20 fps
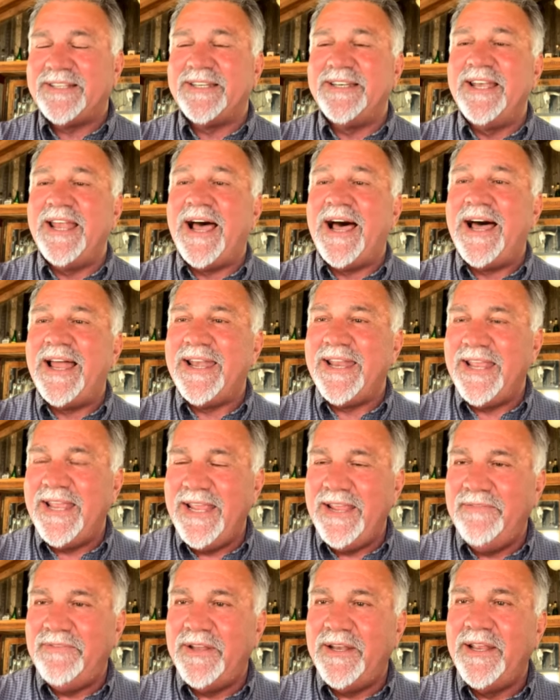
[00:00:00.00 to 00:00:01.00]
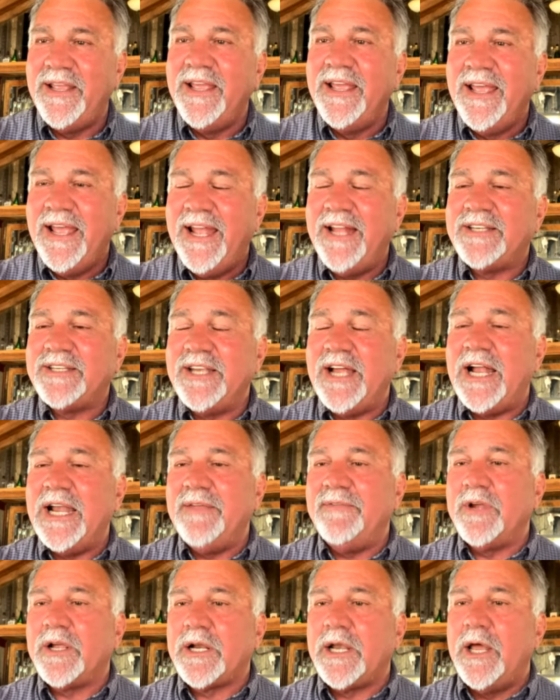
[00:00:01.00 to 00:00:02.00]
devil's advocate here. I understand
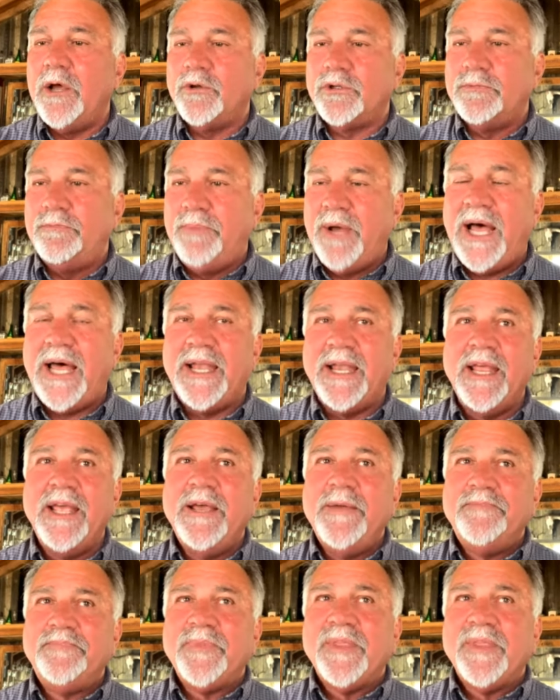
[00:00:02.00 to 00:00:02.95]
no, yeah. the talent but,